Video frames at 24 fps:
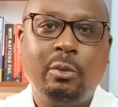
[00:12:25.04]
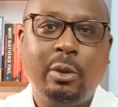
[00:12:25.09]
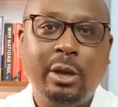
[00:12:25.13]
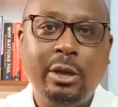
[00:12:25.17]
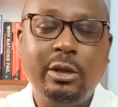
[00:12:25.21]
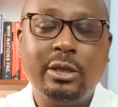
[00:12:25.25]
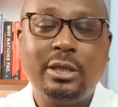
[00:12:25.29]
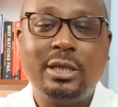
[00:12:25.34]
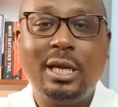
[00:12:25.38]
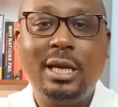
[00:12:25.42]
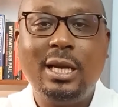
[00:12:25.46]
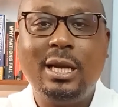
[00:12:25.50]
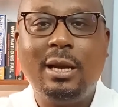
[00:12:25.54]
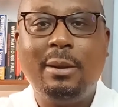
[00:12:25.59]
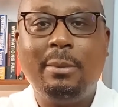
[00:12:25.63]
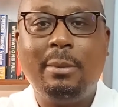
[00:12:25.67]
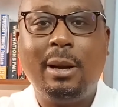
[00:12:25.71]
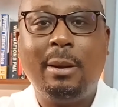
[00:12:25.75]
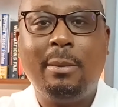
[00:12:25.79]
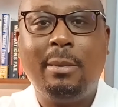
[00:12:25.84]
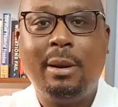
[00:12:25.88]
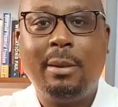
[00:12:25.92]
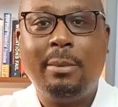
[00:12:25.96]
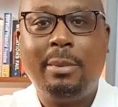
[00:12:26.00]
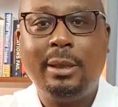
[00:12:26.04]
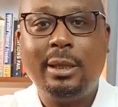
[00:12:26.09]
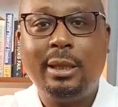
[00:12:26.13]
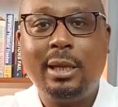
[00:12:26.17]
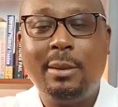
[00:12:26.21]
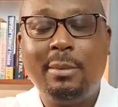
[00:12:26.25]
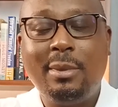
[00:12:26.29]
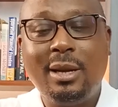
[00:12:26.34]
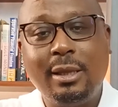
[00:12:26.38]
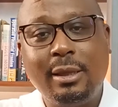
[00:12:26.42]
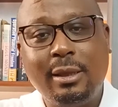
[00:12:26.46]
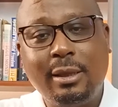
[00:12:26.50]
when you're starting a
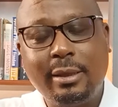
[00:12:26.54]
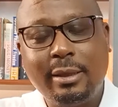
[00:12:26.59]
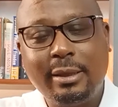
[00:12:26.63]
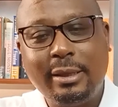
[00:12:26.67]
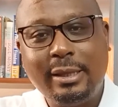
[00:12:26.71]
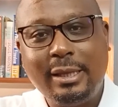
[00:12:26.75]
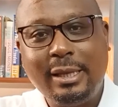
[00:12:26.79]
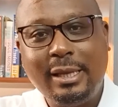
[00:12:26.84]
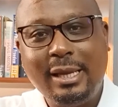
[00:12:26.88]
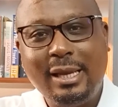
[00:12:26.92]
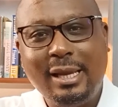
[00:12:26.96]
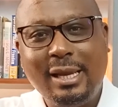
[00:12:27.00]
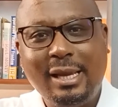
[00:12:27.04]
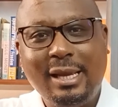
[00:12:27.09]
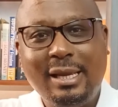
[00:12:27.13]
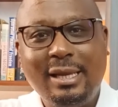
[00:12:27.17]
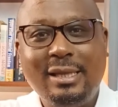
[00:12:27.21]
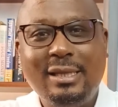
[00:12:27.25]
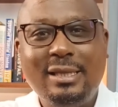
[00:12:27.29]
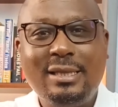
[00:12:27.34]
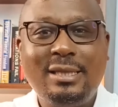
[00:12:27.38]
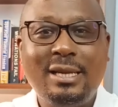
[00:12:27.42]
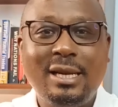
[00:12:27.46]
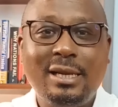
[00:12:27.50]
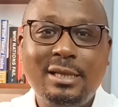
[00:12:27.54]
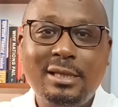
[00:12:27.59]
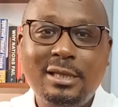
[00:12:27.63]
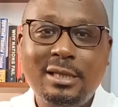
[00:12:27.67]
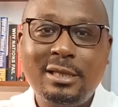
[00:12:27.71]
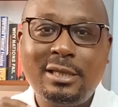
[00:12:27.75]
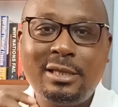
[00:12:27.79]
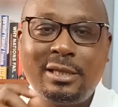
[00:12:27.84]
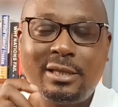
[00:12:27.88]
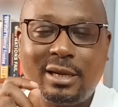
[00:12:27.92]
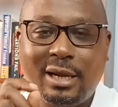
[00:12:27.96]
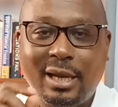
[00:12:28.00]
particular month. Start
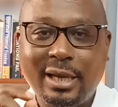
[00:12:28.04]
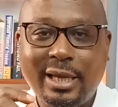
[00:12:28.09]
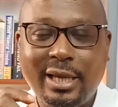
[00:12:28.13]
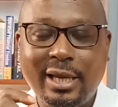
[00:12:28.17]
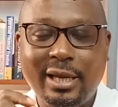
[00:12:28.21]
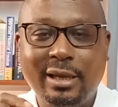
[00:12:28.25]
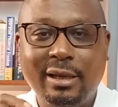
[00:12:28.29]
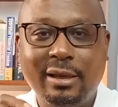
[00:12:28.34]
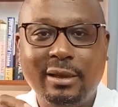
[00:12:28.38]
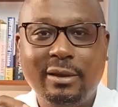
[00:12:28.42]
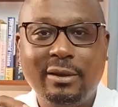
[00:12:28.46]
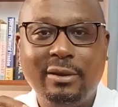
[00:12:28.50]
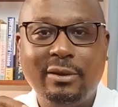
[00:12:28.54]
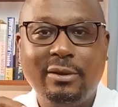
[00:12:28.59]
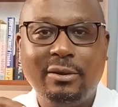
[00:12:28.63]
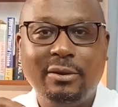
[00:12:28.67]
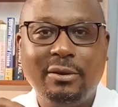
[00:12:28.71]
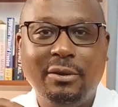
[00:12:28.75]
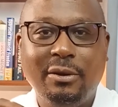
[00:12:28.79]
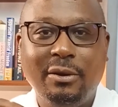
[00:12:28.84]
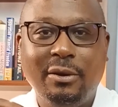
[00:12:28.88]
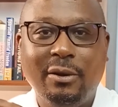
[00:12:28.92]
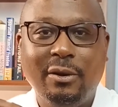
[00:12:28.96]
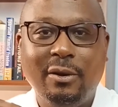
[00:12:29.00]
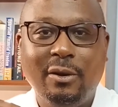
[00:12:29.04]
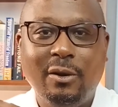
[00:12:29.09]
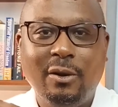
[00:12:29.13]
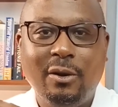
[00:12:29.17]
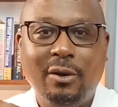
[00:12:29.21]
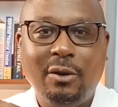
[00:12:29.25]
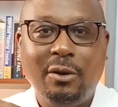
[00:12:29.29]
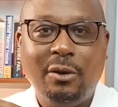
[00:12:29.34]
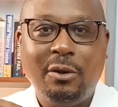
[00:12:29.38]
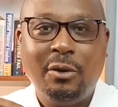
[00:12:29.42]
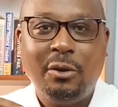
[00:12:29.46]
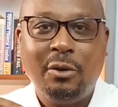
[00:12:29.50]
tracking
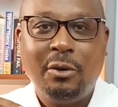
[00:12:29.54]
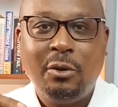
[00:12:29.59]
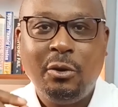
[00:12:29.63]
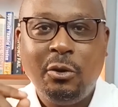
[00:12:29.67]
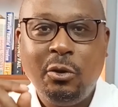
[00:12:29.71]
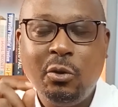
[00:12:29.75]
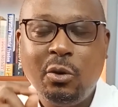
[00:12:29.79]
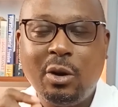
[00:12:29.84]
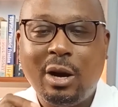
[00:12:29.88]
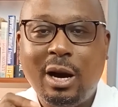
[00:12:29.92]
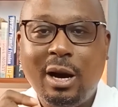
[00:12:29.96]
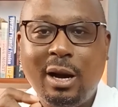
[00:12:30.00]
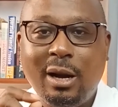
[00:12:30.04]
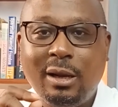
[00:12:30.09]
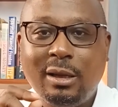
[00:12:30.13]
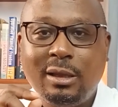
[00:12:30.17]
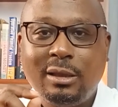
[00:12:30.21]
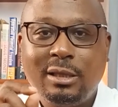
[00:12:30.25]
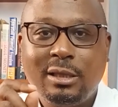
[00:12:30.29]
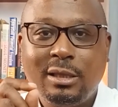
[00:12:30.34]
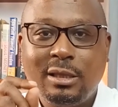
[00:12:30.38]
your